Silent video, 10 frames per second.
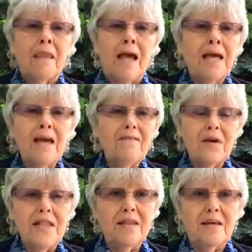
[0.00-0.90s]
I can't
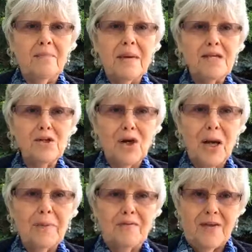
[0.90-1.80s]
find the master
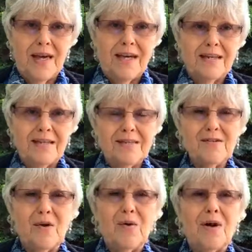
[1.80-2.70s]
copy for that.
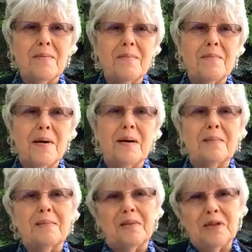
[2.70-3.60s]
So um,
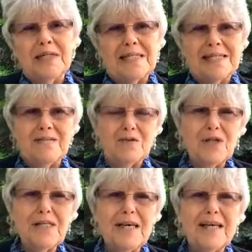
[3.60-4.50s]
I'm looking to see if
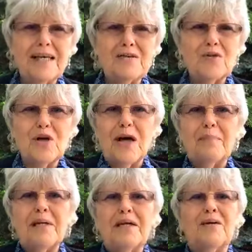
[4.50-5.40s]
she's got an extra
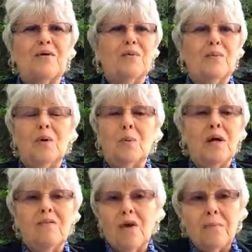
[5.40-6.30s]
copy or,
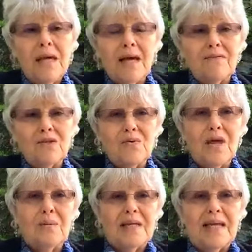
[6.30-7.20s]
whatever. I may have to do
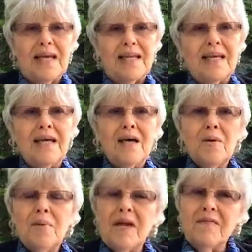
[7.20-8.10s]
that one again.
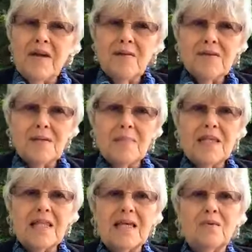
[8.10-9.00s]
But I found
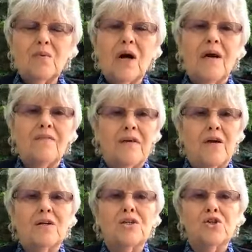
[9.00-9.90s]
something that I
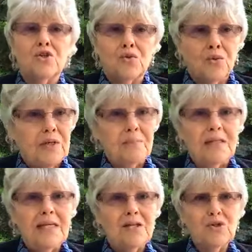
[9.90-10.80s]
found
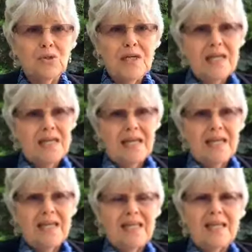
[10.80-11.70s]
extremely intriguing
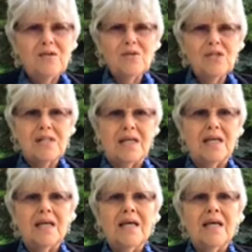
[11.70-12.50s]
and interesting.